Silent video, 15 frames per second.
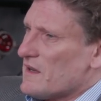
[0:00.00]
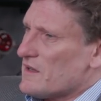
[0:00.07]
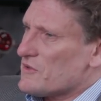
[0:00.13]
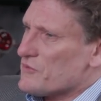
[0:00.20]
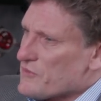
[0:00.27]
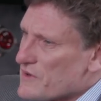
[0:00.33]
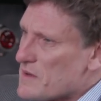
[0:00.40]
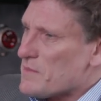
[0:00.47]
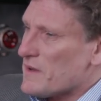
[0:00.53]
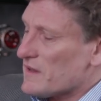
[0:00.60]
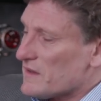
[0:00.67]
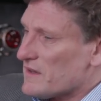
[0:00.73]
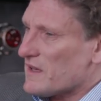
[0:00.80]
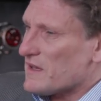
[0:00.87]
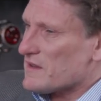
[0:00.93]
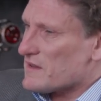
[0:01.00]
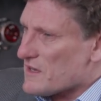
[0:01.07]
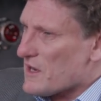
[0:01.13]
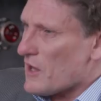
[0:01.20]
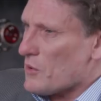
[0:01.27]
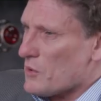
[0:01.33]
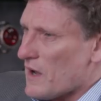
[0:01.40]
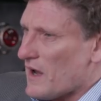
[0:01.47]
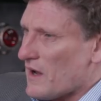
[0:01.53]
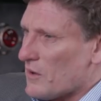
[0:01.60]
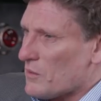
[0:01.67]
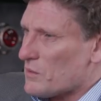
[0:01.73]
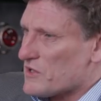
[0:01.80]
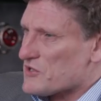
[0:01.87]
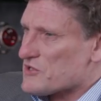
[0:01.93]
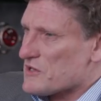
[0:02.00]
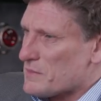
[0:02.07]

and rebuilding the know how which